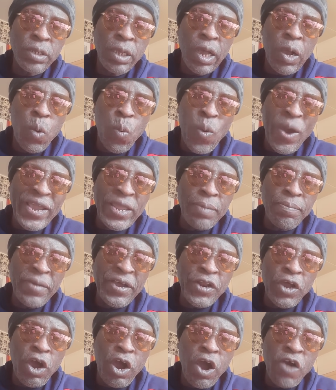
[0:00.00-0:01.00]
A white
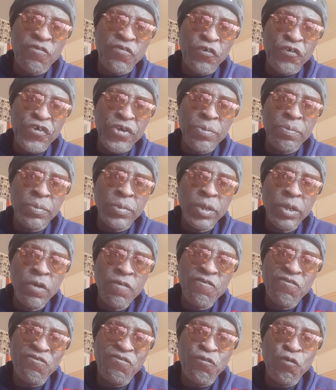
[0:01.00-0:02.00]
man offer him
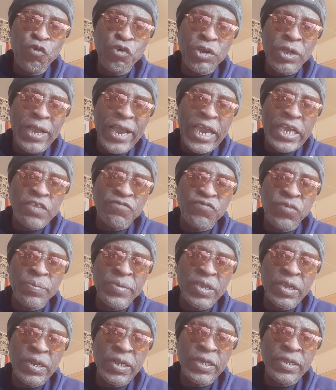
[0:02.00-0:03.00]
four guys from
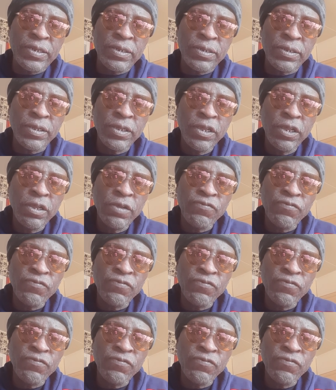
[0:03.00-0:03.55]
England.